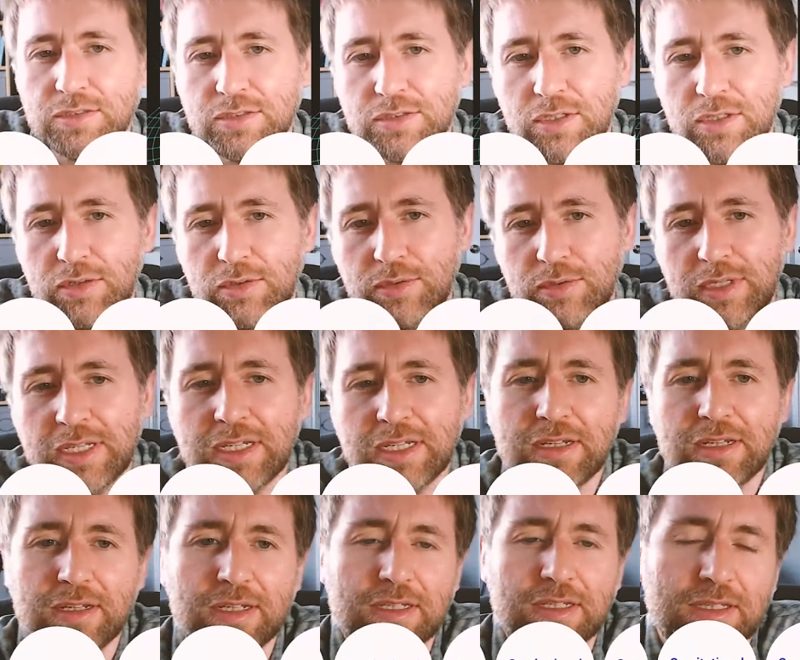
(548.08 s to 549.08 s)
So
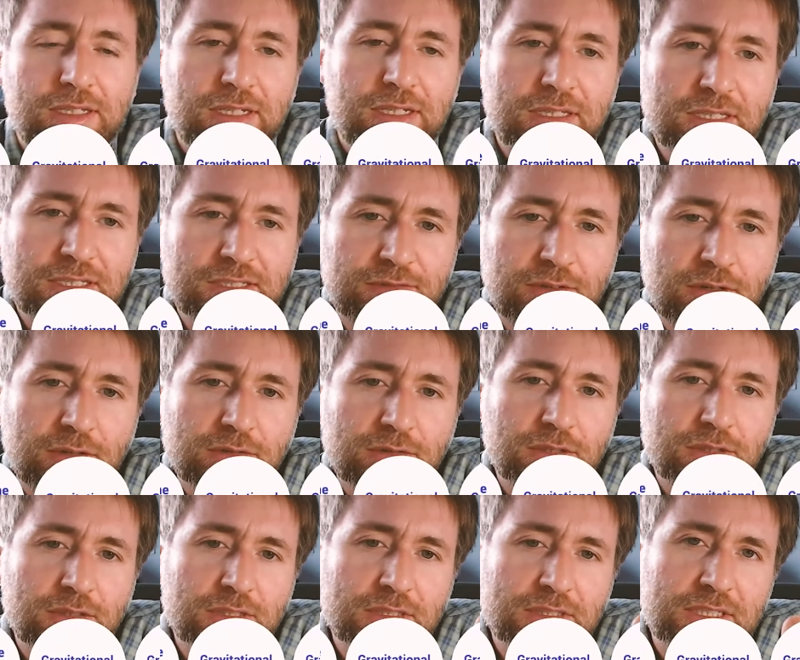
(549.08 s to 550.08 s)
here in, in this
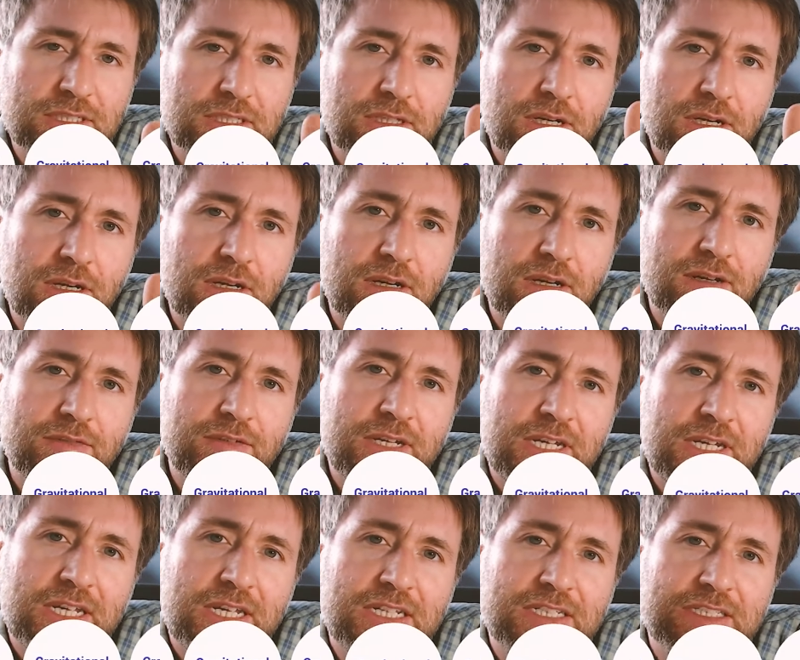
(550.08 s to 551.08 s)
photo, you can see that Earth
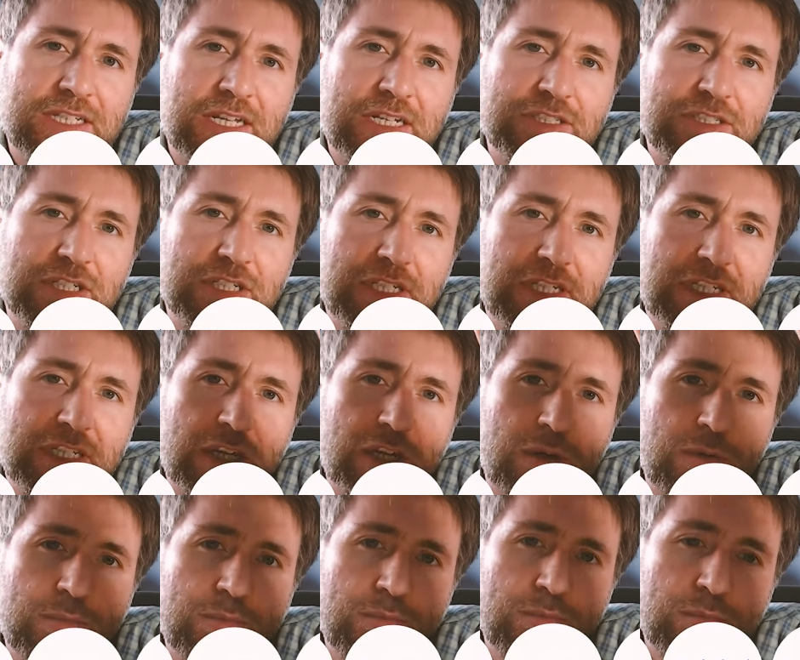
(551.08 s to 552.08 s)
is actually
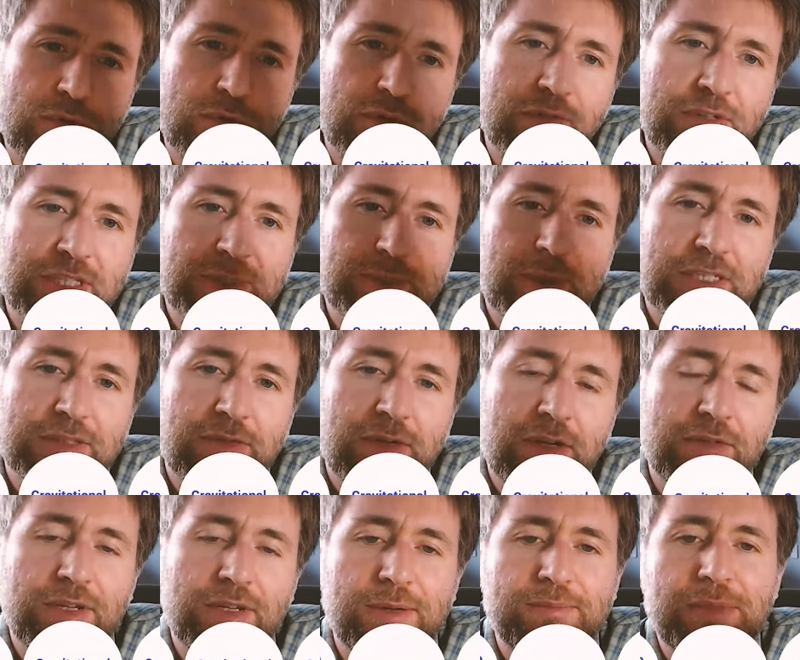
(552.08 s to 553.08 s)
moving space
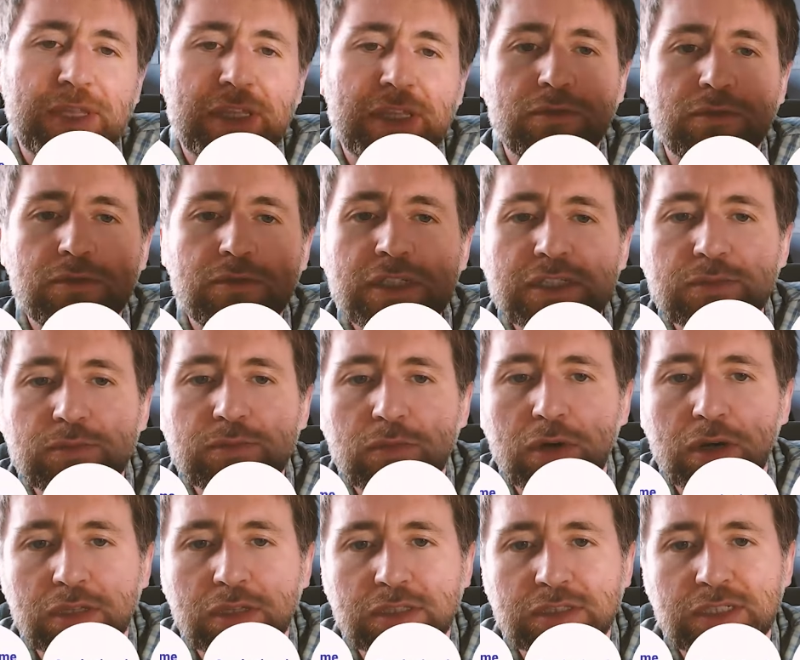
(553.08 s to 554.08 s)
around it. And the reason
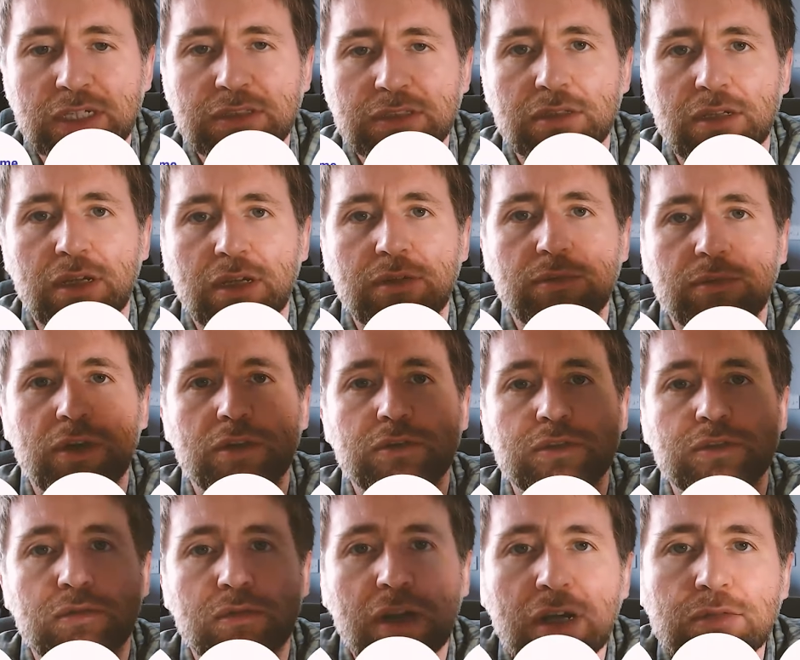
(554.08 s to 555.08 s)
why the satellite
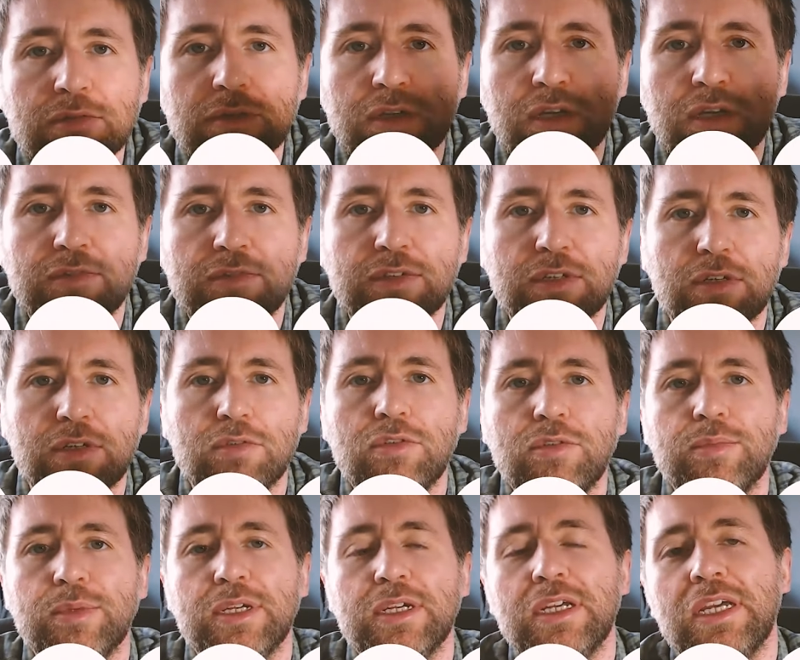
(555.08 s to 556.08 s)
goes around Earth in an
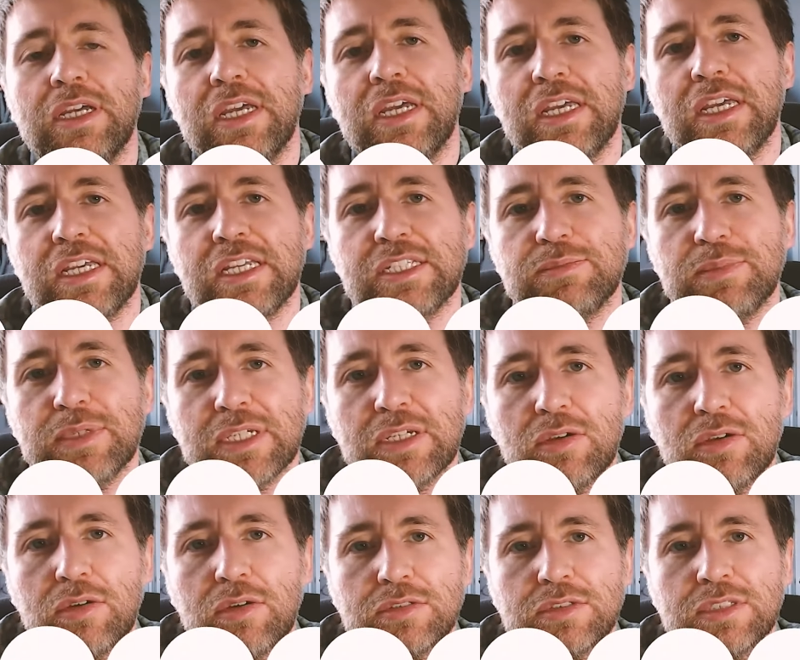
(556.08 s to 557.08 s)
orbit is
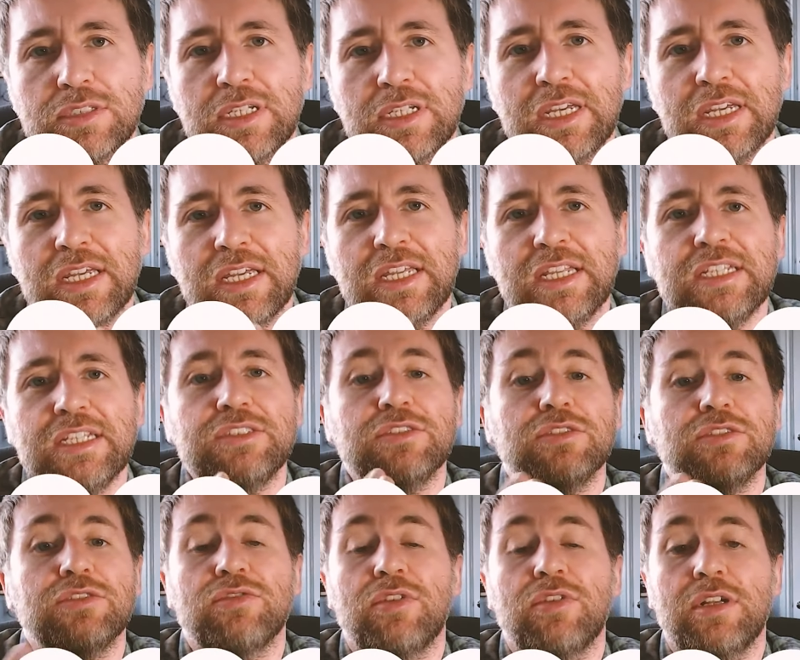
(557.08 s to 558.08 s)
because it is
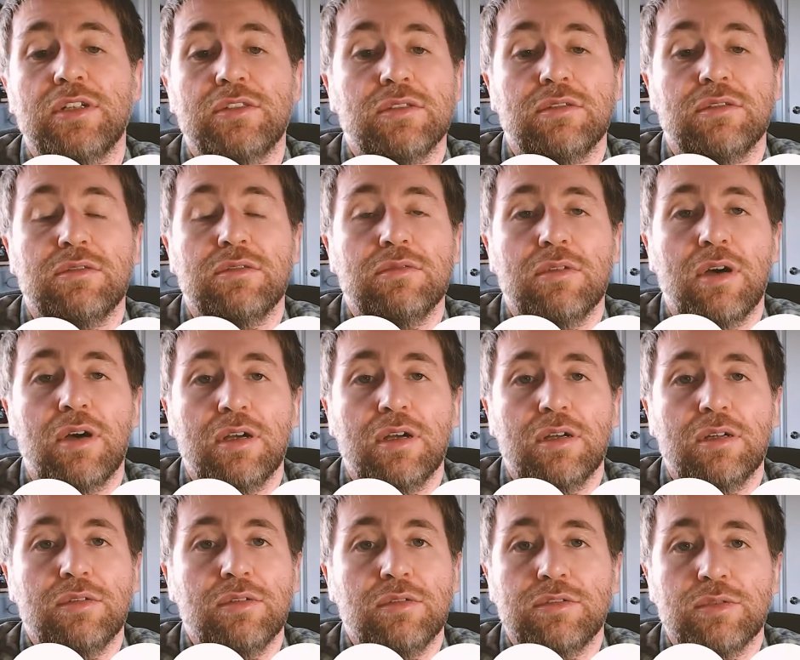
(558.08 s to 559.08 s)
just trying to do
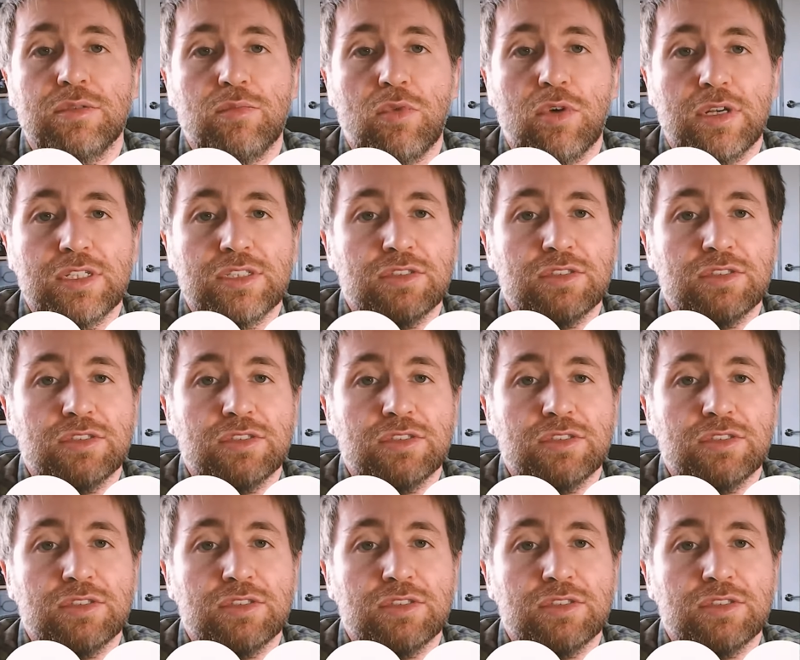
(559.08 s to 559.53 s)
uh, Newton